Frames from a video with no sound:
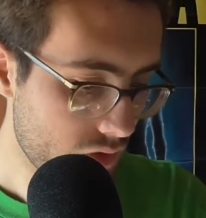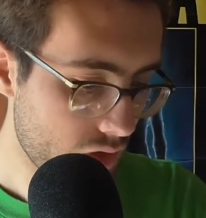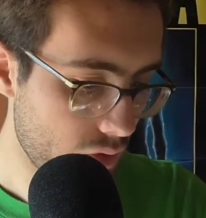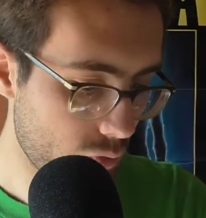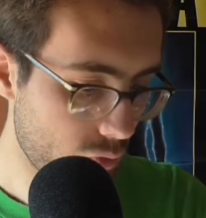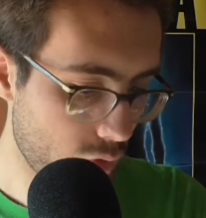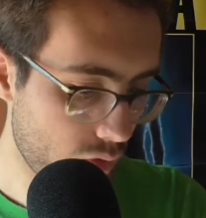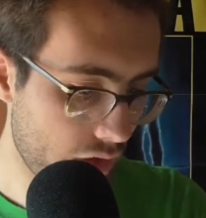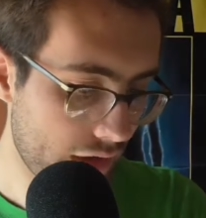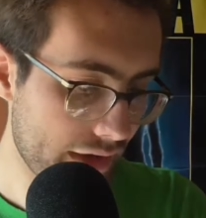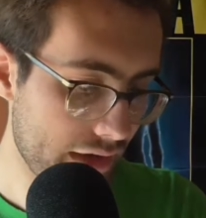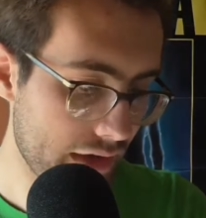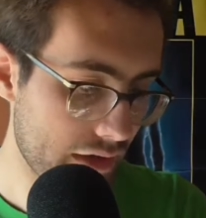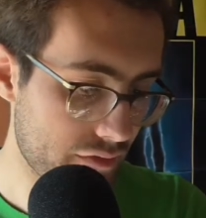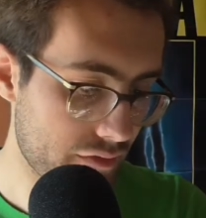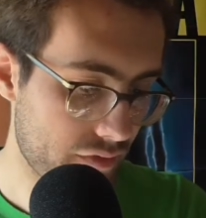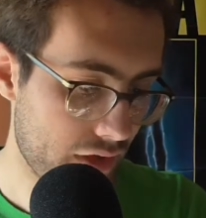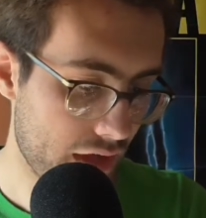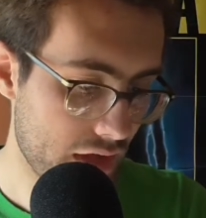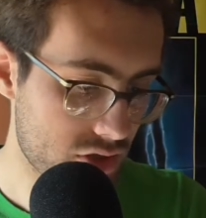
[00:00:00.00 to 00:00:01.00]
We'll likely
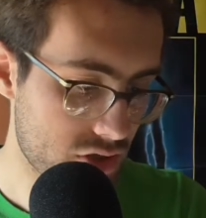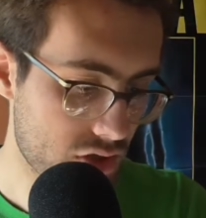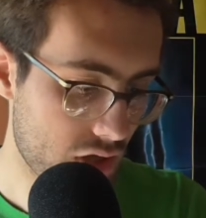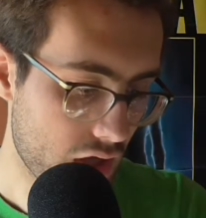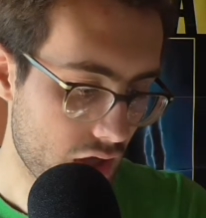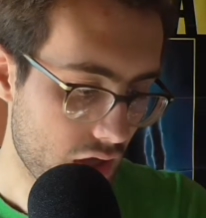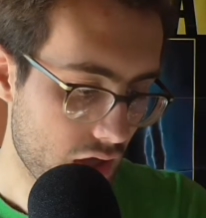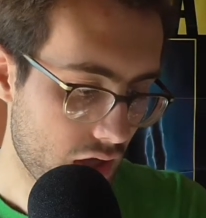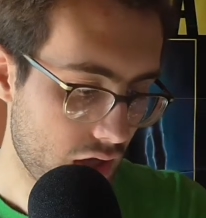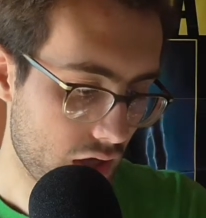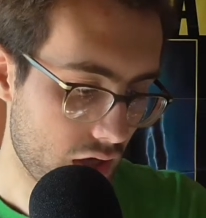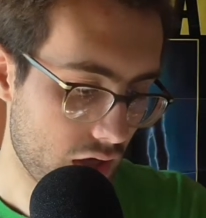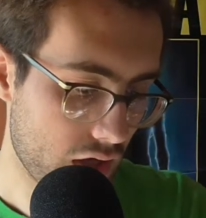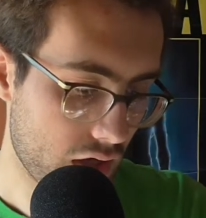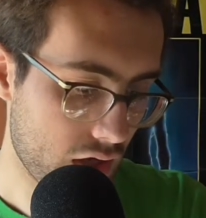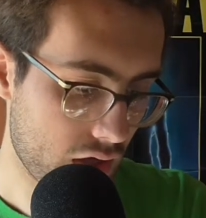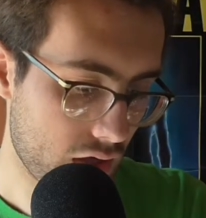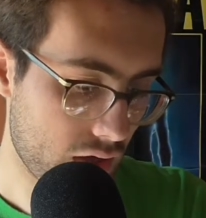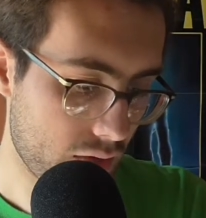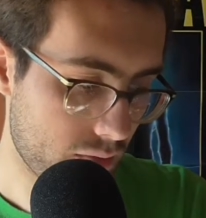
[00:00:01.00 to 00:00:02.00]
fetch
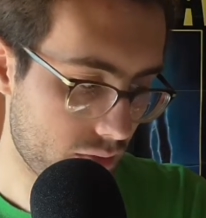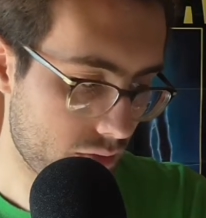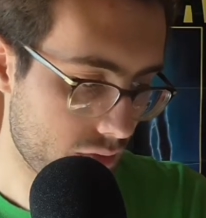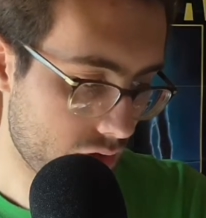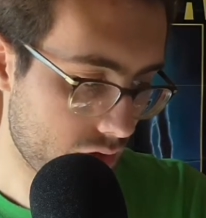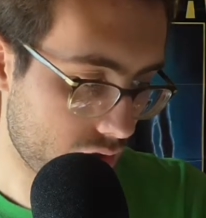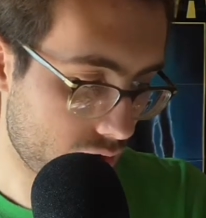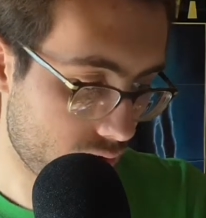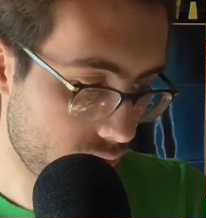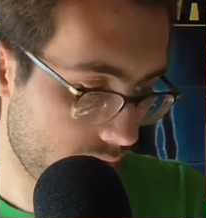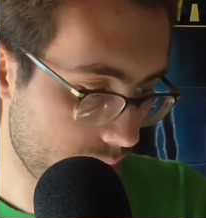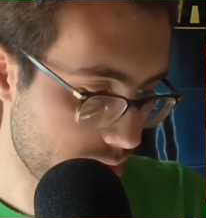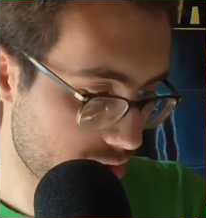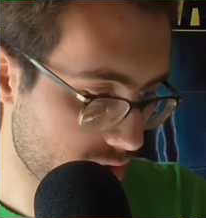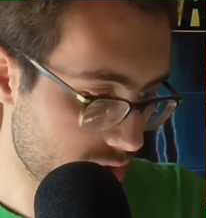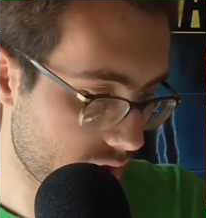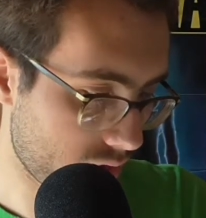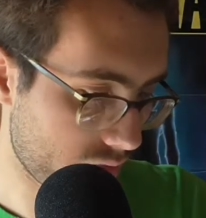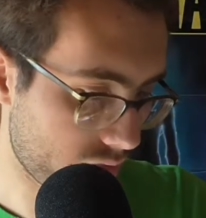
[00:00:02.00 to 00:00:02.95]
Grape Shot,